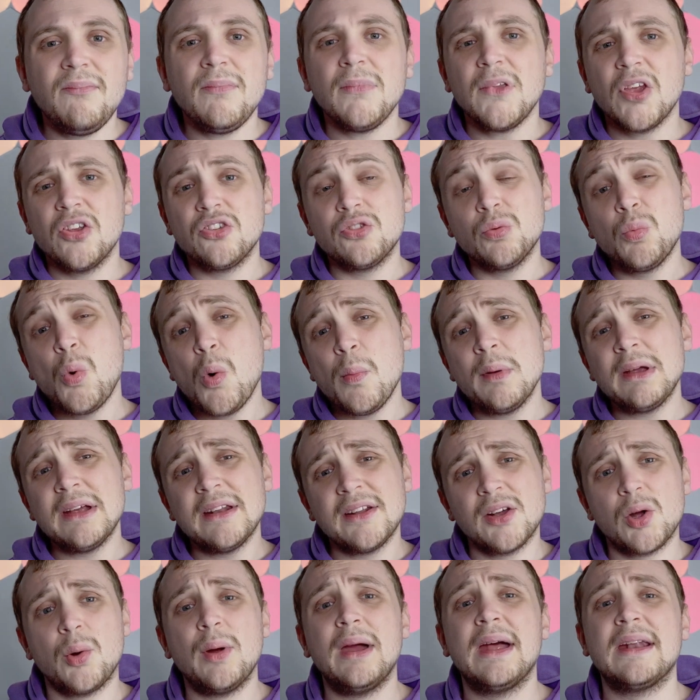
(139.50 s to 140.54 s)
So what we're going to
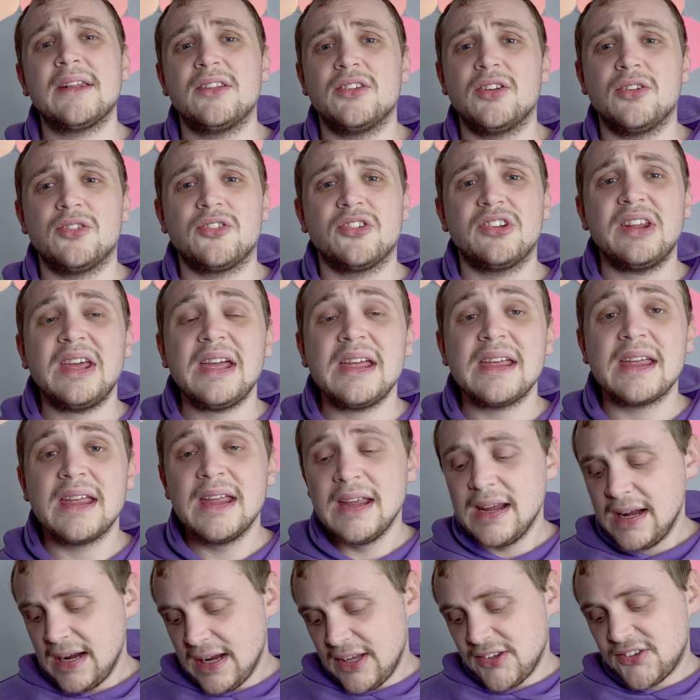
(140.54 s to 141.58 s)
go ahead and do today
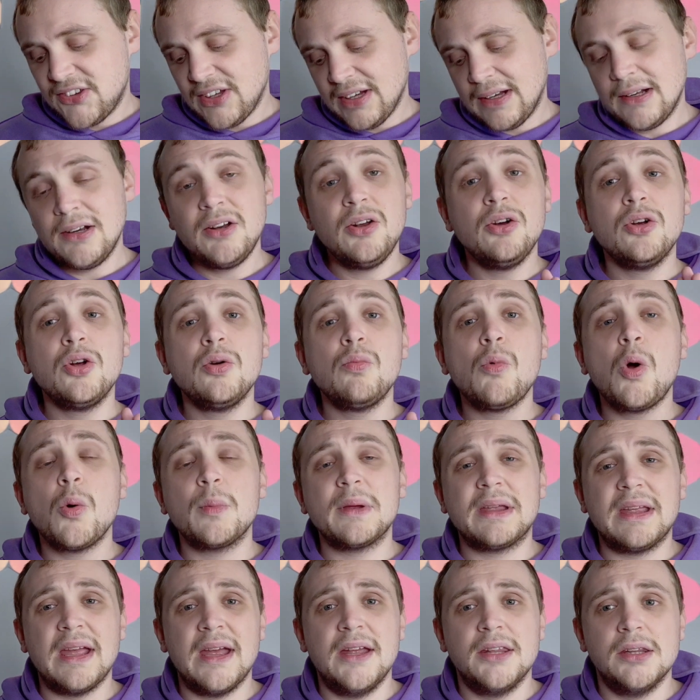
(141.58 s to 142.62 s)
is take a look at what we
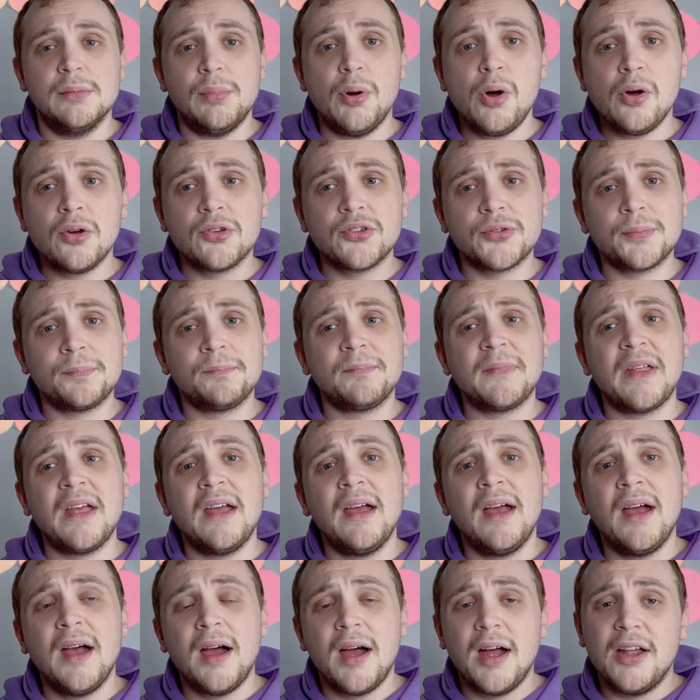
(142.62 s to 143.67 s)
get in the box
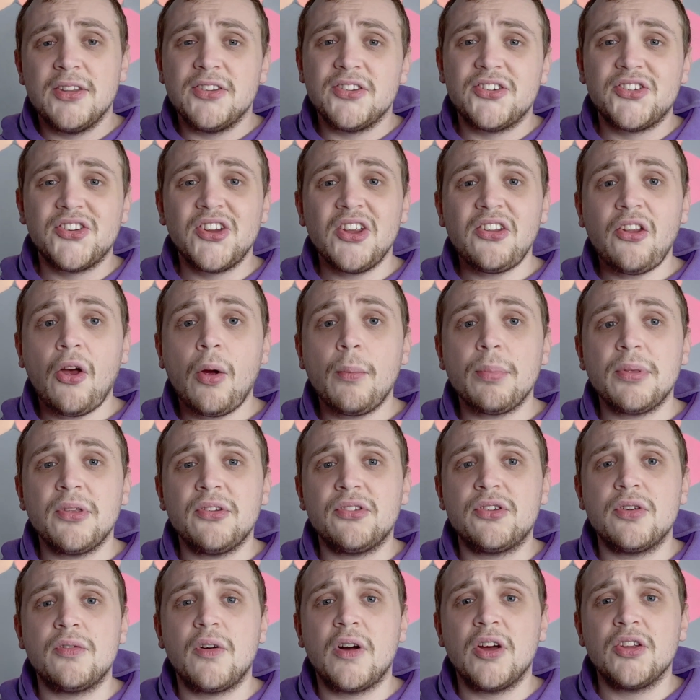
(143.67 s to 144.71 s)
and set up this
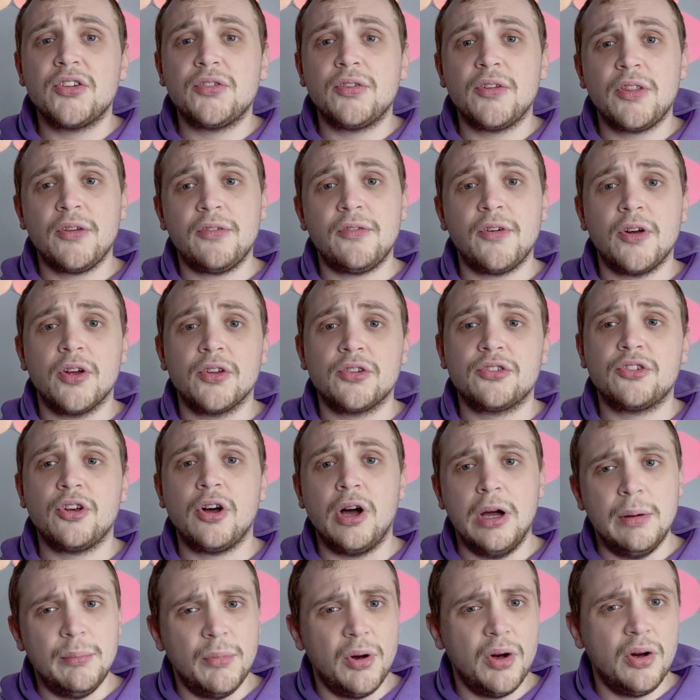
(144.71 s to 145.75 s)
device for the first
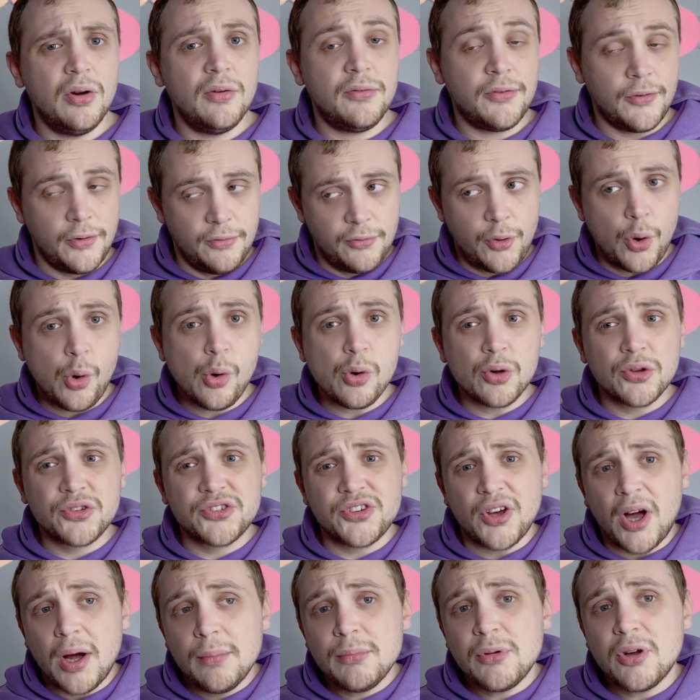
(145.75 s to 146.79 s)
time. Of, of course,
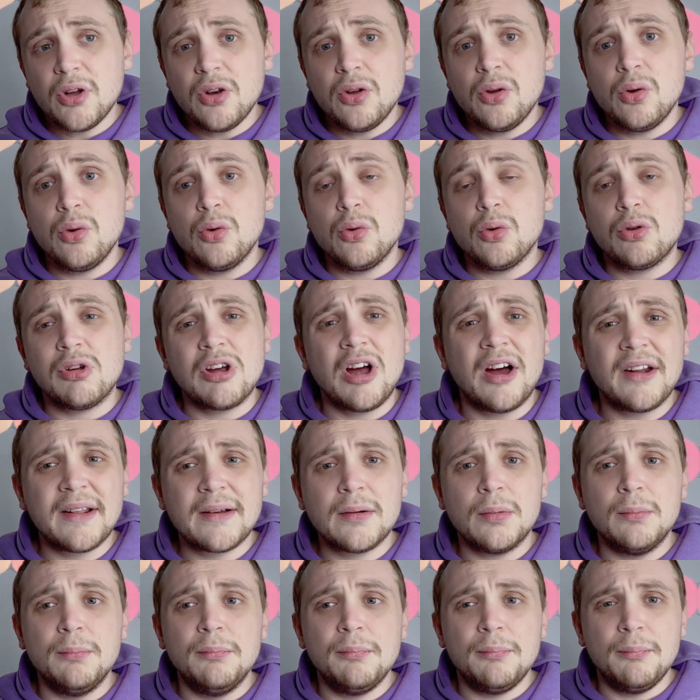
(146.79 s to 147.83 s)
I'm going to cut
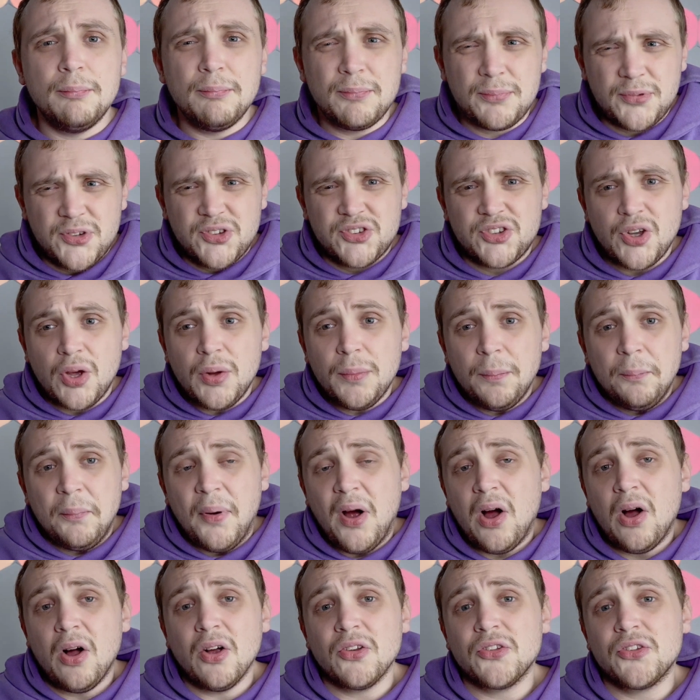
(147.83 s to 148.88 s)
out certain
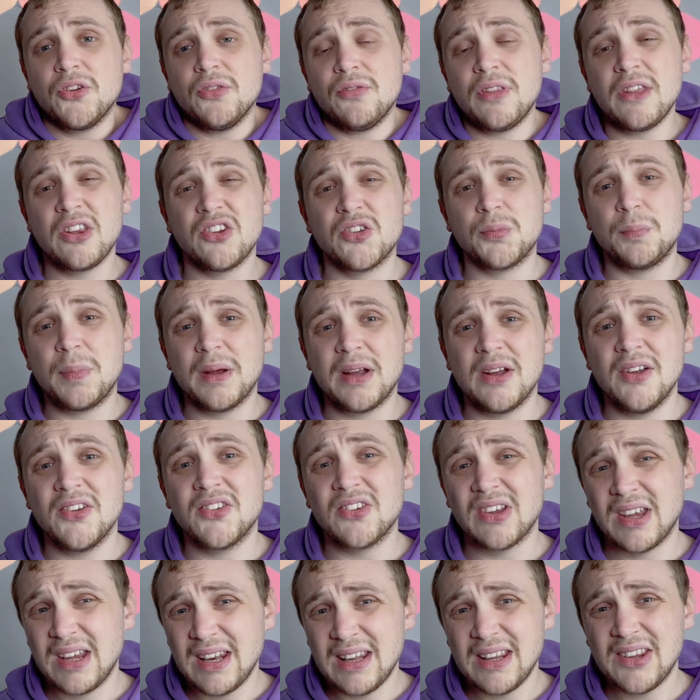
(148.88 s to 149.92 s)
parts of this because
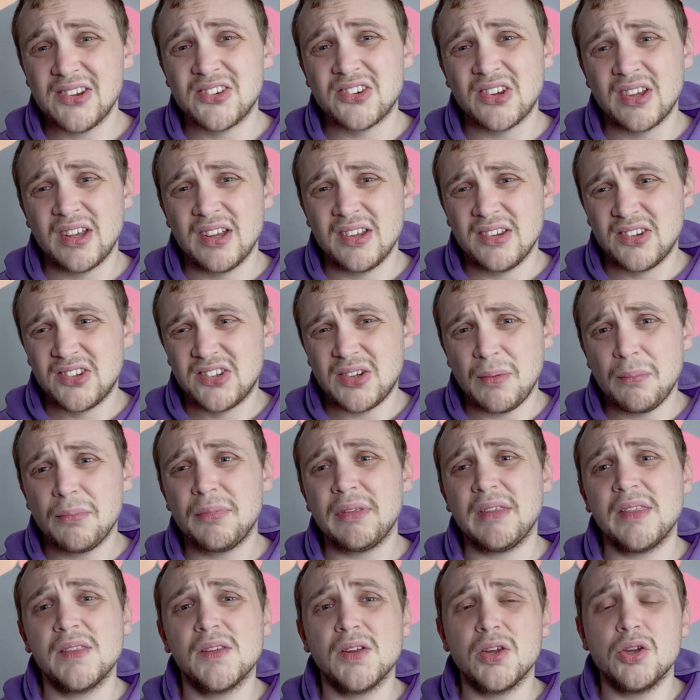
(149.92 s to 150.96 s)
it is
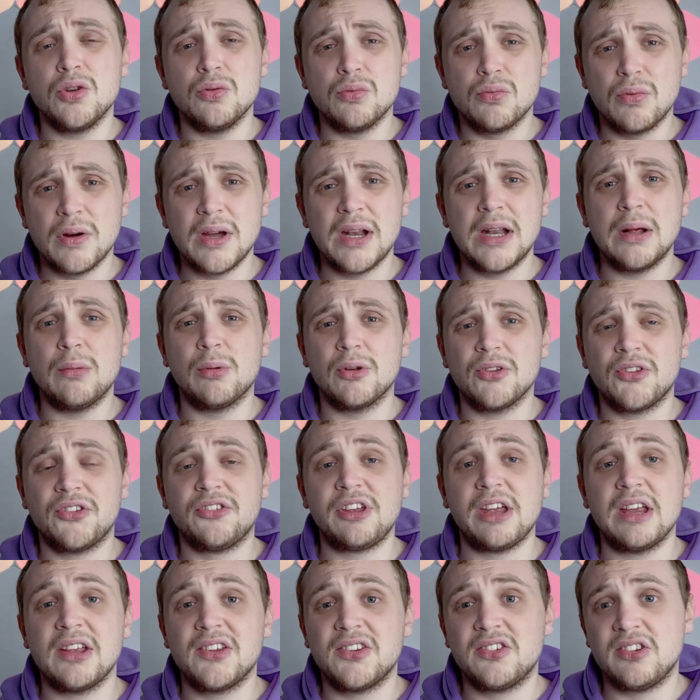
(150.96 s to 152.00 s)
something that you really want to
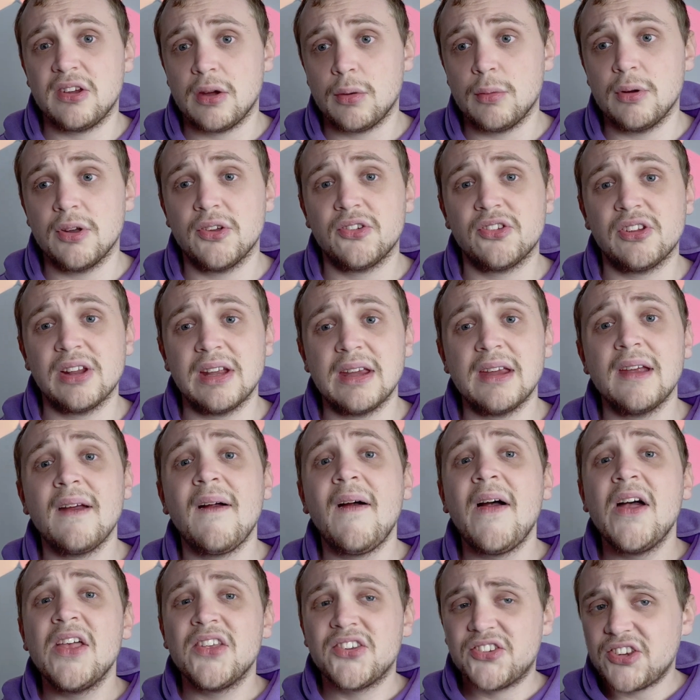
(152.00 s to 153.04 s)
take seriously.
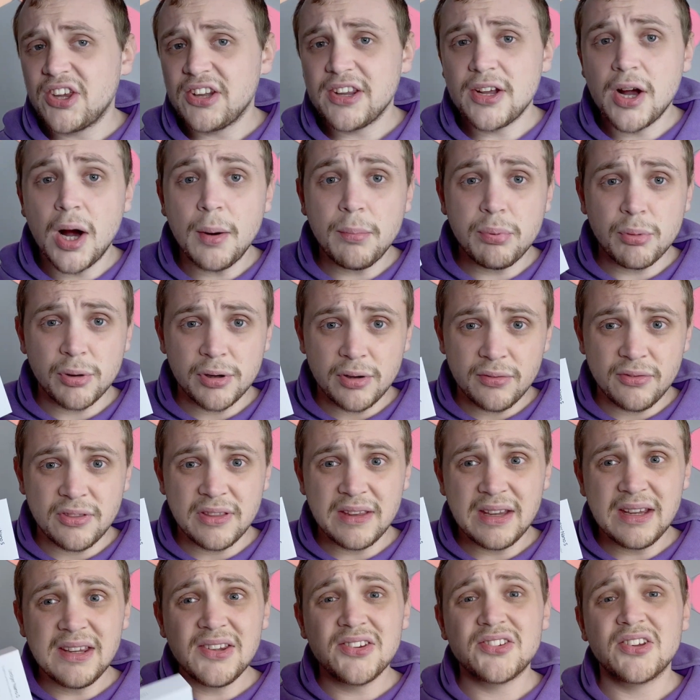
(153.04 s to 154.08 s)
Setting up one of
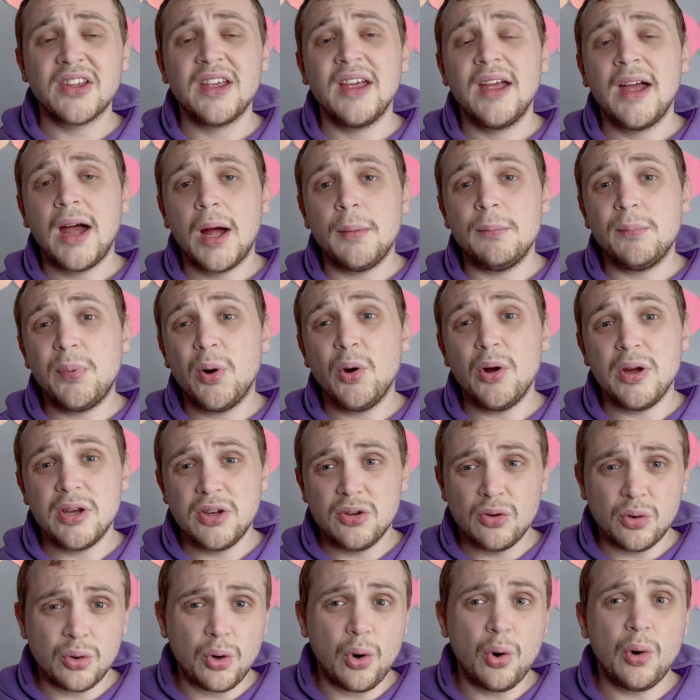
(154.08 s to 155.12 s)
these and putting
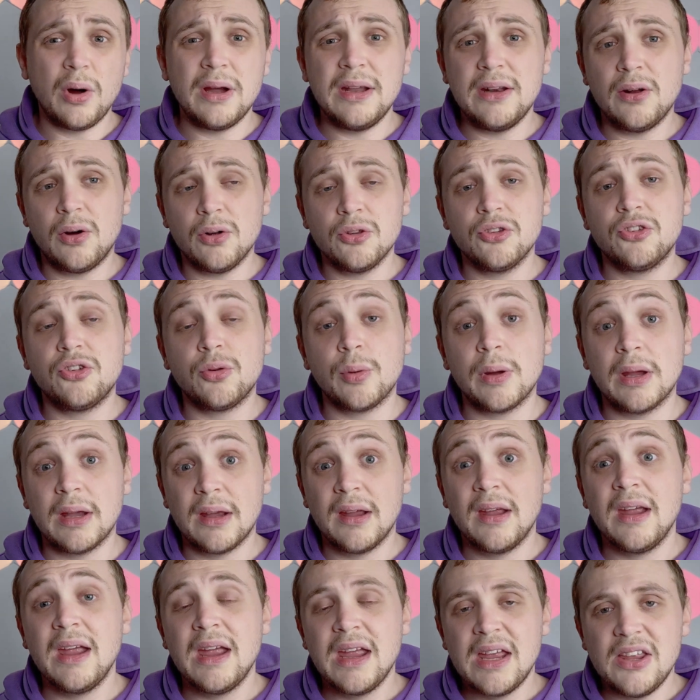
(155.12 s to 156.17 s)
your coin onto it
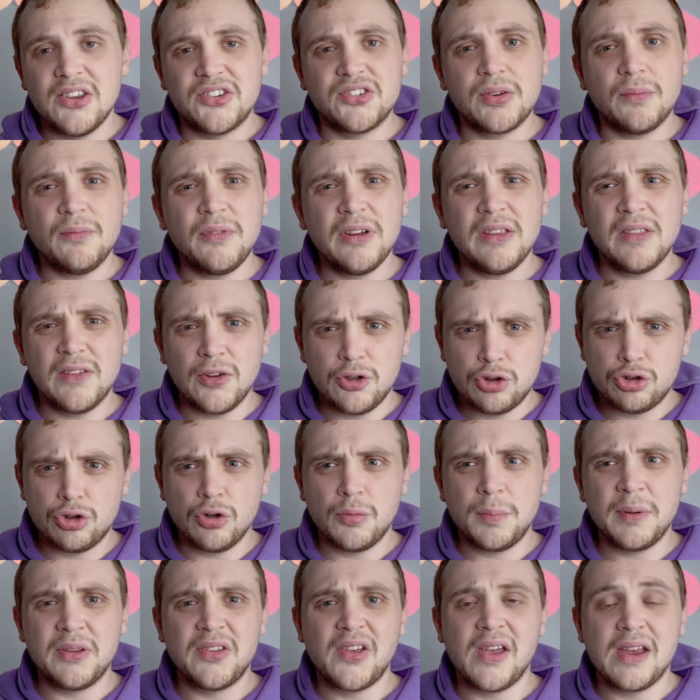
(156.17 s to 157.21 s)
is something that should
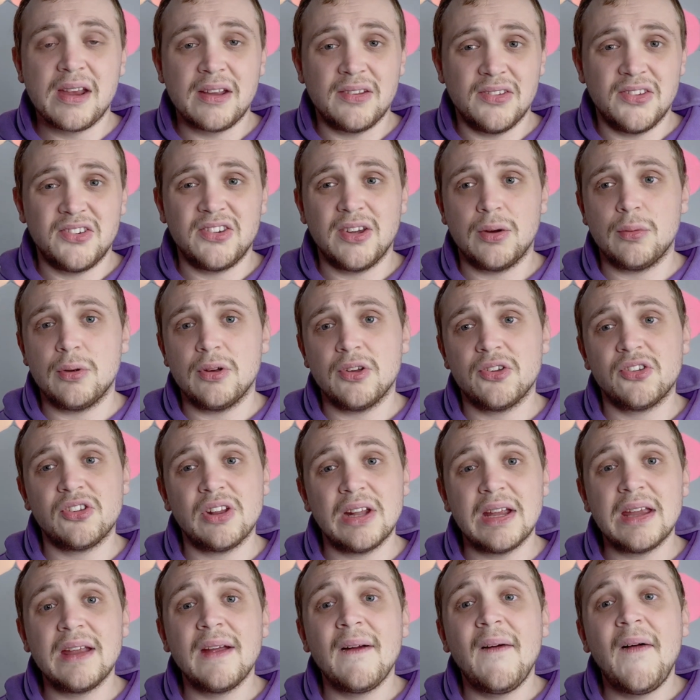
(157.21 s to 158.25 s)
be taken
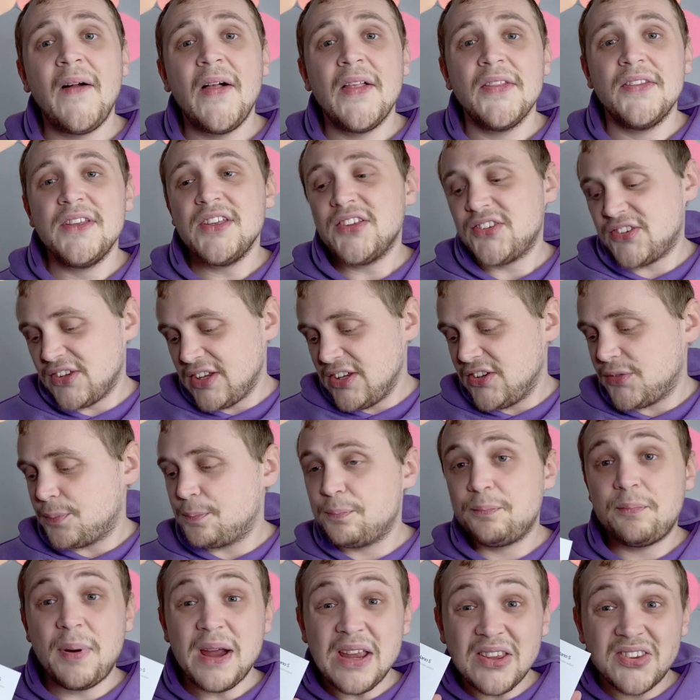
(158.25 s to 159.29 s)
seriously. This is
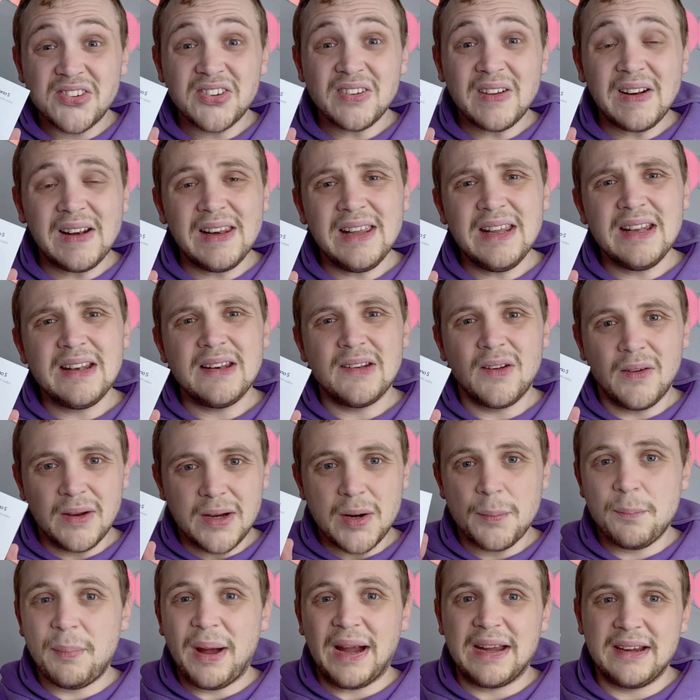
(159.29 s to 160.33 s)
basically like a
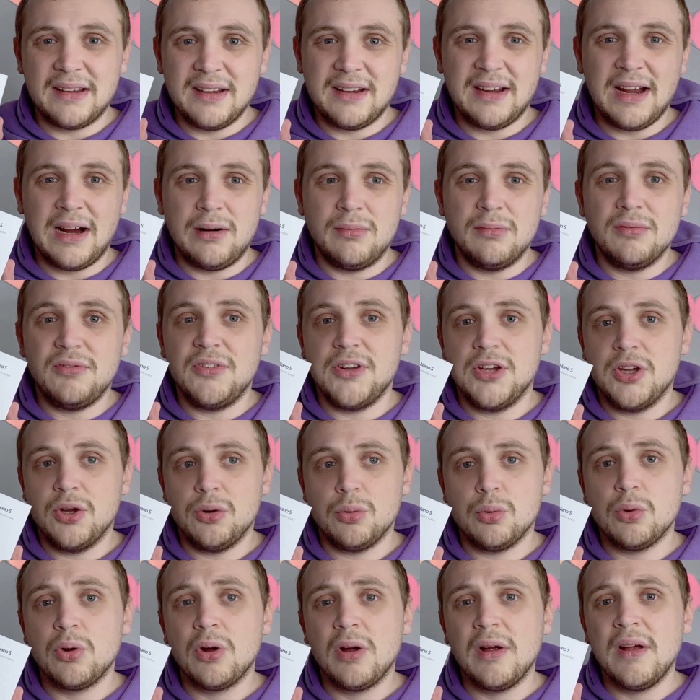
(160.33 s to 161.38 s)
bank account for you.